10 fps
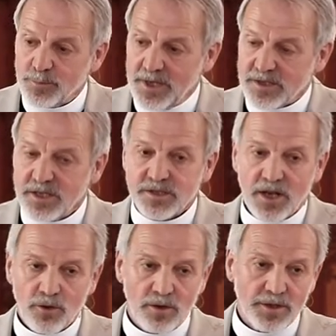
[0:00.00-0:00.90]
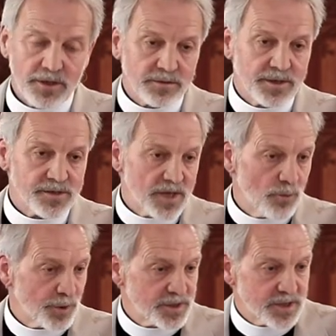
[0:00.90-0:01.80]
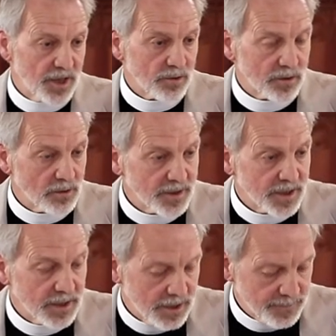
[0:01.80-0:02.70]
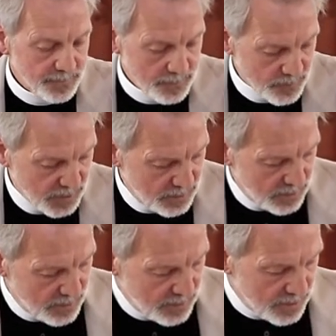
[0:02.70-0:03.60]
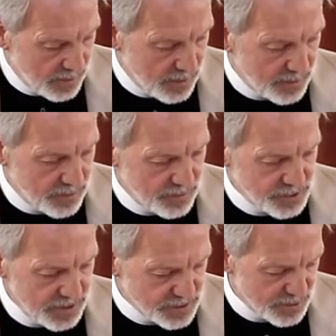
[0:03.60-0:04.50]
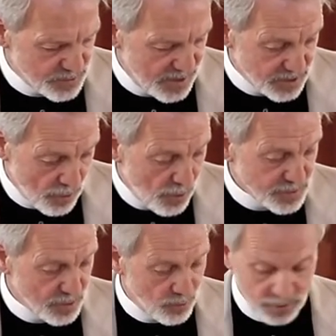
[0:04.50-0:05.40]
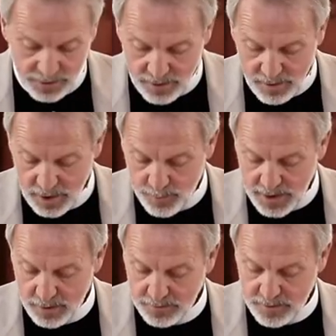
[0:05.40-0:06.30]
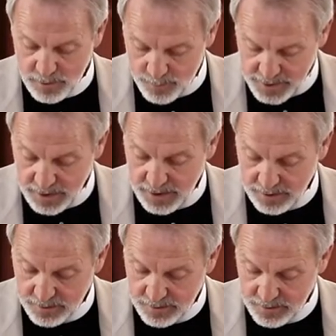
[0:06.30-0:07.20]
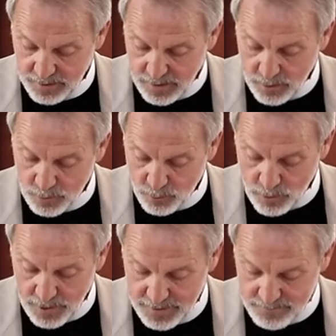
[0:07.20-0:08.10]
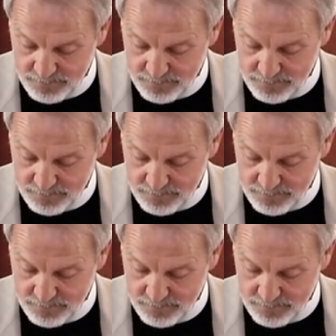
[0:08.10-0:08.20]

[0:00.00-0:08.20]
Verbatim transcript: But as he said earlier, and as I want to say clearly again, uh, Jesus is also clear about there being a reward.